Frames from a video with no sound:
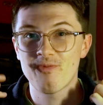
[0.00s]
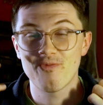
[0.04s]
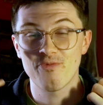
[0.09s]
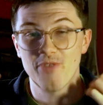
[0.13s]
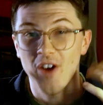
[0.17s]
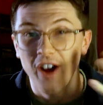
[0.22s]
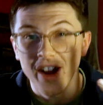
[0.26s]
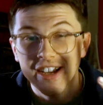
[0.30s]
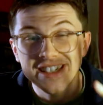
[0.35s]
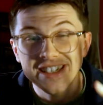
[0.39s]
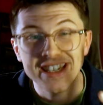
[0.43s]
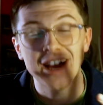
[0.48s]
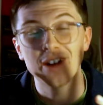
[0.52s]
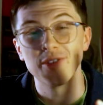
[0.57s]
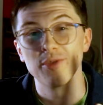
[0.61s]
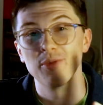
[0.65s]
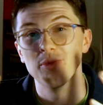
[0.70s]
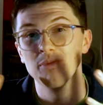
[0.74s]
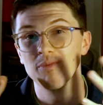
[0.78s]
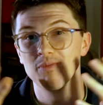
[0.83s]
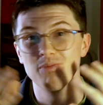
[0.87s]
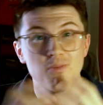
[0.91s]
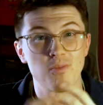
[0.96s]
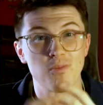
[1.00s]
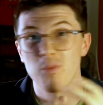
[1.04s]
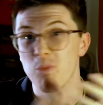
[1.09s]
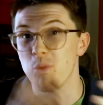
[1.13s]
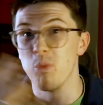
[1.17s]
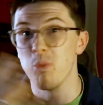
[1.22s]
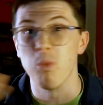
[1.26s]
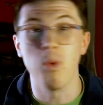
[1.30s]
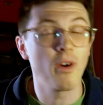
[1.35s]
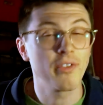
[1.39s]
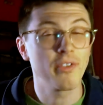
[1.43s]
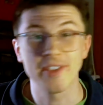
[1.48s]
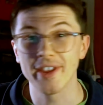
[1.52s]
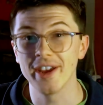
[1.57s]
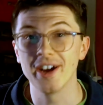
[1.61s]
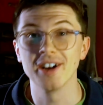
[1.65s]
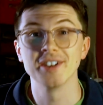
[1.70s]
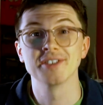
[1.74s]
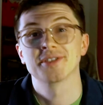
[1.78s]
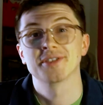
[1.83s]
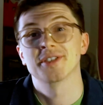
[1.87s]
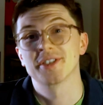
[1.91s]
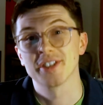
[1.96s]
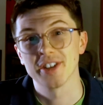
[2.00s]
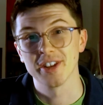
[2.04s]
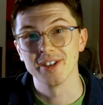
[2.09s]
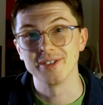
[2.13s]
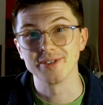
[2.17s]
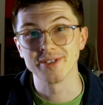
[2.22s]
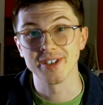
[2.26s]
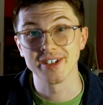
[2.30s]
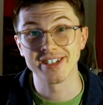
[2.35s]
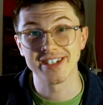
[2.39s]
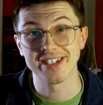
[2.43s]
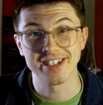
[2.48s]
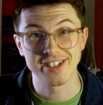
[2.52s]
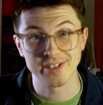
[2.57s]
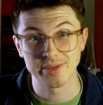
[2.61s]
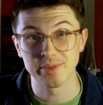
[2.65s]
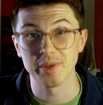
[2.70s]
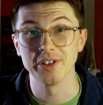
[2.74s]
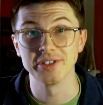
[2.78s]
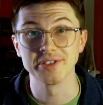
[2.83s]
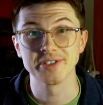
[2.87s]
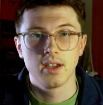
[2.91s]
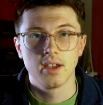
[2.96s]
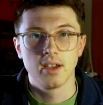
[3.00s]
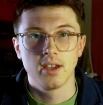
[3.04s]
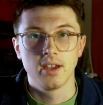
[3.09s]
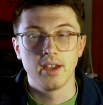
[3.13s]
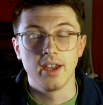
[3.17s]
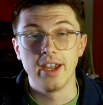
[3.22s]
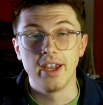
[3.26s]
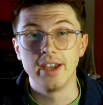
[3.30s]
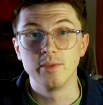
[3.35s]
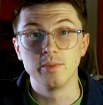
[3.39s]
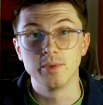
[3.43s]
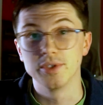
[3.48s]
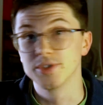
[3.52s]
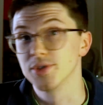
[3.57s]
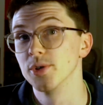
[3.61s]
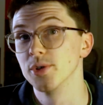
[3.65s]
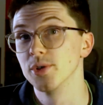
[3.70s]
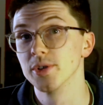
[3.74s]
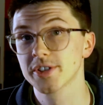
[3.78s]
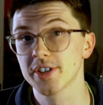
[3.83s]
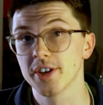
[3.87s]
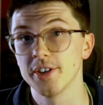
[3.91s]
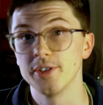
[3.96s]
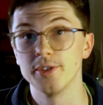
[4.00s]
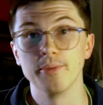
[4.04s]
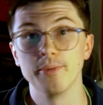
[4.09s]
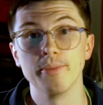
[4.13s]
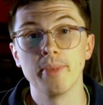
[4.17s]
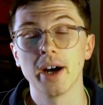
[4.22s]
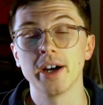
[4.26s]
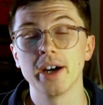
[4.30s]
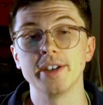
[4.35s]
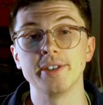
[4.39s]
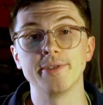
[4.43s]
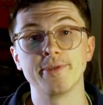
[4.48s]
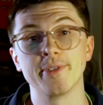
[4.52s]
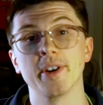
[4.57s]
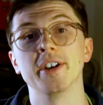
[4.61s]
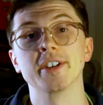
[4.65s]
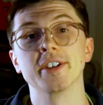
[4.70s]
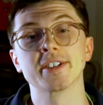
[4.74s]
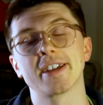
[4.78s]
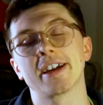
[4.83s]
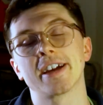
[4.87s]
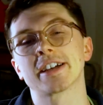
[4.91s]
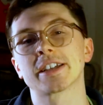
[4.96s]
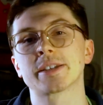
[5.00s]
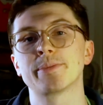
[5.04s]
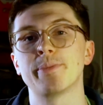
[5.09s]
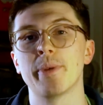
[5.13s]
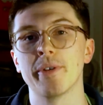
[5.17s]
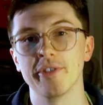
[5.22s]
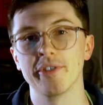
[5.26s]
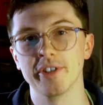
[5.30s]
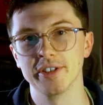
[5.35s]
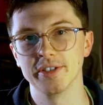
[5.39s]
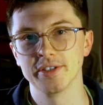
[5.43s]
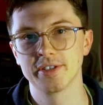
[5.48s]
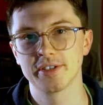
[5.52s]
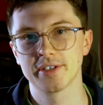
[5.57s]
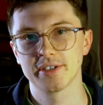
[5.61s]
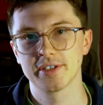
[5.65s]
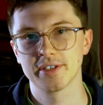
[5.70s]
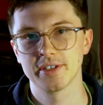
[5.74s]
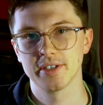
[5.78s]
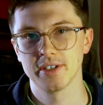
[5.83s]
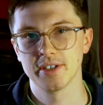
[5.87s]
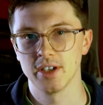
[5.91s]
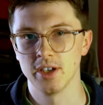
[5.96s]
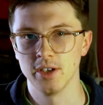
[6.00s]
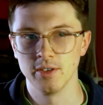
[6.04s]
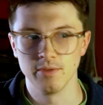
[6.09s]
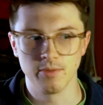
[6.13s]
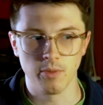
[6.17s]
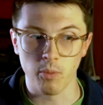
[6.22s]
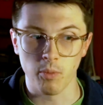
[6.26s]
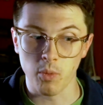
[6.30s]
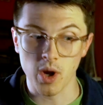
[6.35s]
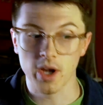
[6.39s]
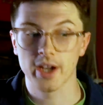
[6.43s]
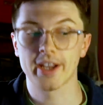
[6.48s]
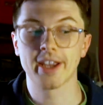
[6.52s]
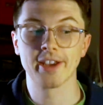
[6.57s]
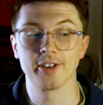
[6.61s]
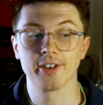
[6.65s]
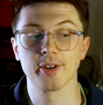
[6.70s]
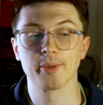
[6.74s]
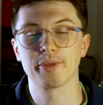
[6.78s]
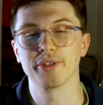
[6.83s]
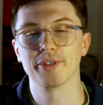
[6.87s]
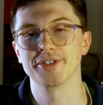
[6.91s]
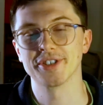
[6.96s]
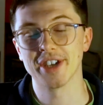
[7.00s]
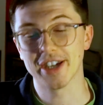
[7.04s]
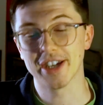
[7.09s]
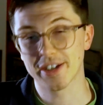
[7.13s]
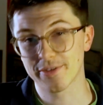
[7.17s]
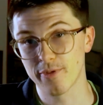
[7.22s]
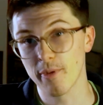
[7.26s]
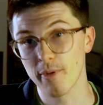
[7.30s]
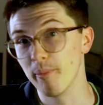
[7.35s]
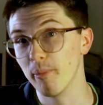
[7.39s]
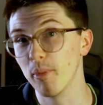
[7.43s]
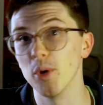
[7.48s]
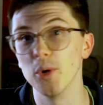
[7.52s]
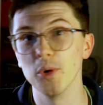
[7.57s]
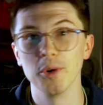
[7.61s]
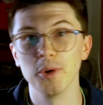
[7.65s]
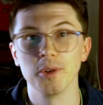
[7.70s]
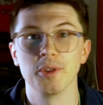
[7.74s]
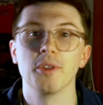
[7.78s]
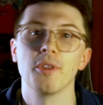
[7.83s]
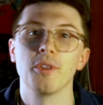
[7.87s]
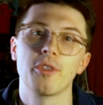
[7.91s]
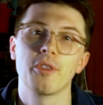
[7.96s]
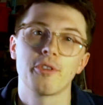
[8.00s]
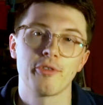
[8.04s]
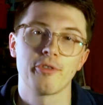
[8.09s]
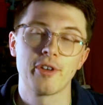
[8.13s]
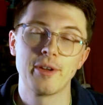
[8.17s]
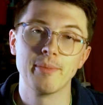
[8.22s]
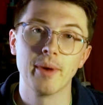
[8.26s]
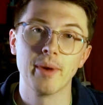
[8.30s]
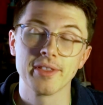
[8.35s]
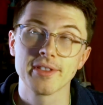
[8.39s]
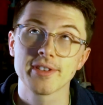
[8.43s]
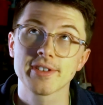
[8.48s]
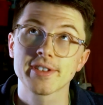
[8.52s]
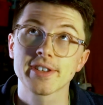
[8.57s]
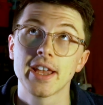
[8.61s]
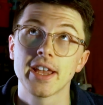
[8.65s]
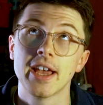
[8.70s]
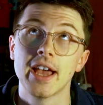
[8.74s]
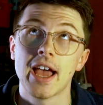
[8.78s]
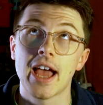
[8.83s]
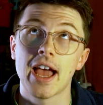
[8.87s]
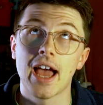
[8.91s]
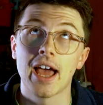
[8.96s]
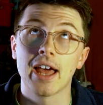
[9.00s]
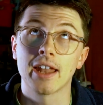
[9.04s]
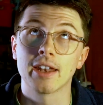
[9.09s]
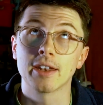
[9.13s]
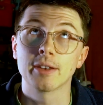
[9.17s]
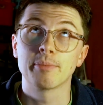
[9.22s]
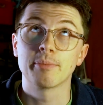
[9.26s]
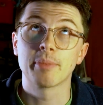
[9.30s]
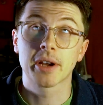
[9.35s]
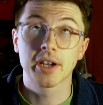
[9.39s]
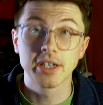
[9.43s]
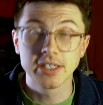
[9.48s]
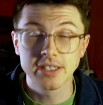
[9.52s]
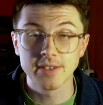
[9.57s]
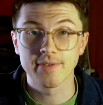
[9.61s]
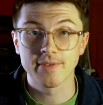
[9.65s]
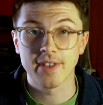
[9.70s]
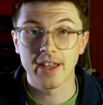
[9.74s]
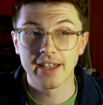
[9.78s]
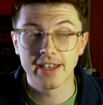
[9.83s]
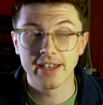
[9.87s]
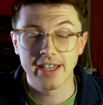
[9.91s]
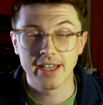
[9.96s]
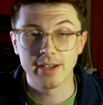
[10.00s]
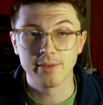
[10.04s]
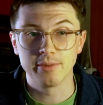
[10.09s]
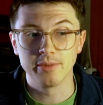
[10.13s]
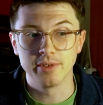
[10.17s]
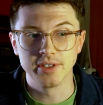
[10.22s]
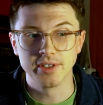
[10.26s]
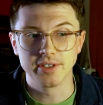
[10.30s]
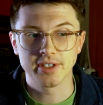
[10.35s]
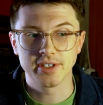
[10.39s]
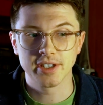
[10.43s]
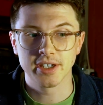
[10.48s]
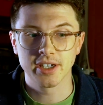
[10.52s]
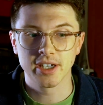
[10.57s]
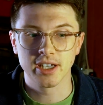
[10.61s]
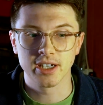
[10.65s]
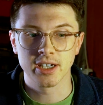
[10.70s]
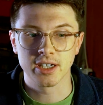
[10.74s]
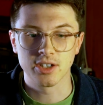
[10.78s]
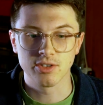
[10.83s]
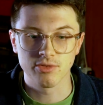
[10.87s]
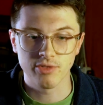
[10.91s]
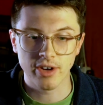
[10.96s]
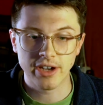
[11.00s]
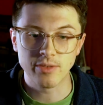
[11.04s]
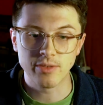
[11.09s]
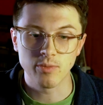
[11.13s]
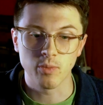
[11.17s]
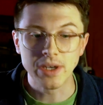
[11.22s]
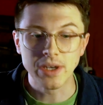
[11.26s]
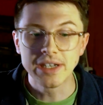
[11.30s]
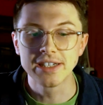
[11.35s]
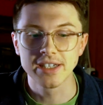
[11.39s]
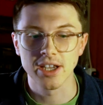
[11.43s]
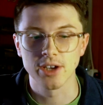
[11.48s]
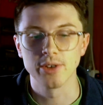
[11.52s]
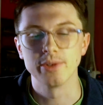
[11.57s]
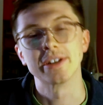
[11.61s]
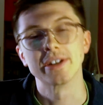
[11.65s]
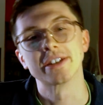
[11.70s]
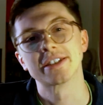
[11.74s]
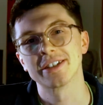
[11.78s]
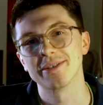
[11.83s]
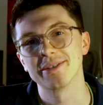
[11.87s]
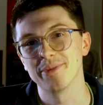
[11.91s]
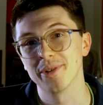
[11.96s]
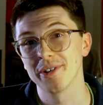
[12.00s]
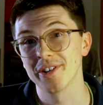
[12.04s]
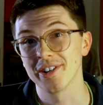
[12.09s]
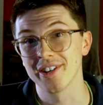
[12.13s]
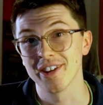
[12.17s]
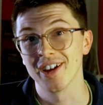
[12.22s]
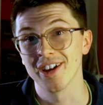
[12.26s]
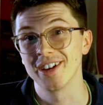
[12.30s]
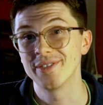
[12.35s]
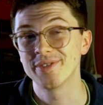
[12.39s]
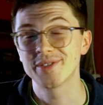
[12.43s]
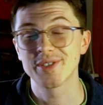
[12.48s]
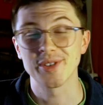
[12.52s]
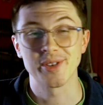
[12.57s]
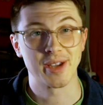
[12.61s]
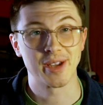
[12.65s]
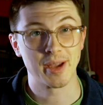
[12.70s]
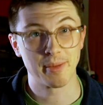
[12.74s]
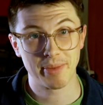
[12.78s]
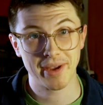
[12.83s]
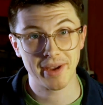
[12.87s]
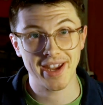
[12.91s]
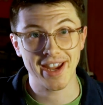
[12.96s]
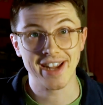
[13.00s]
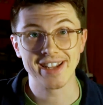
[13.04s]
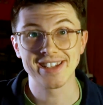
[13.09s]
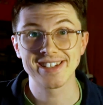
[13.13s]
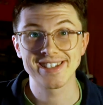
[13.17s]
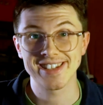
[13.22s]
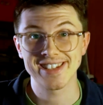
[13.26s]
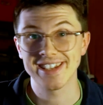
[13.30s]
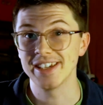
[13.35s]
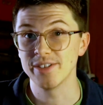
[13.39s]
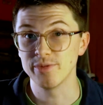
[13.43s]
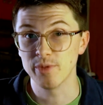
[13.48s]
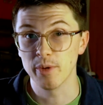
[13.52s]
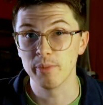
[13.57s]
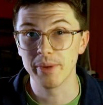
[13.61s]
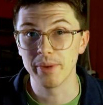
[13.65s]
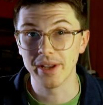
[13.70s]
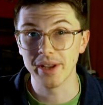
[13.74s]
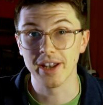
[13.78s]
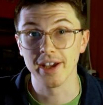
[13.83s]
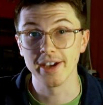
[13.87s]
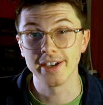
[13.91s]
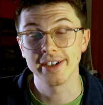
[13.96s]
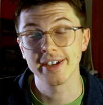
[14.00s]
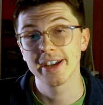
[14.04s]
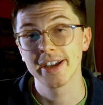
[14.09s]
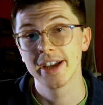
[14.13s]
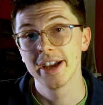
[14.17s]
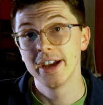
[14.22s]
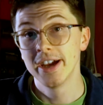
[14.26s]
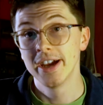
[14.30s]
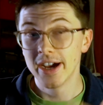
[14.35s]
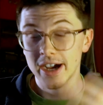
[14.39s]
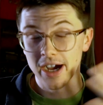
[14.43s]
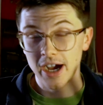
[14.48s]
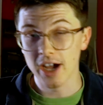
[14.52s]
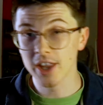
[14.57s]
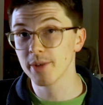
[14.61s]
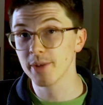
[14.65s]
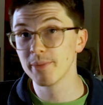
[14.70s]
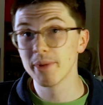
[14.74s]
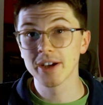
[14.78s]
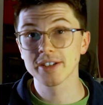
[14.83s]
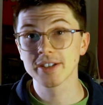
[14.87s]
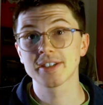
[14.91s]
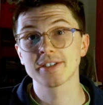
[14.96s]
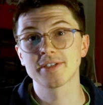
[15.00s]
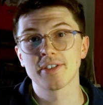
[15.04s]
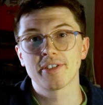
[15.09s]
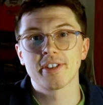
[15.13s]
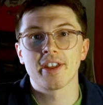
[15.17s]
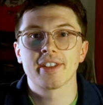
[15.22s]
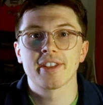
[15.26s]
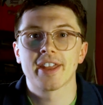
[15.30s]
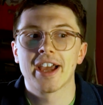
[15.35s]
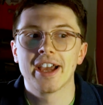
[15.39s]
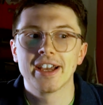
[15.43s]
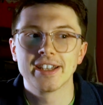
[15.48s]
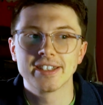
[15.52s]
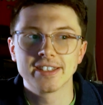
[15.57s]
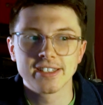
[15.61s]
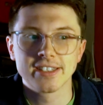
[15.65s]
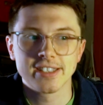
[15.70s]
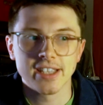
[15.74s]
find out what the answer to those ideas was. It was also my first experience of working on a project for more than 3 months, and because of that, it was a great window into what life doing a PhD would be like. Other masters, on the other hand,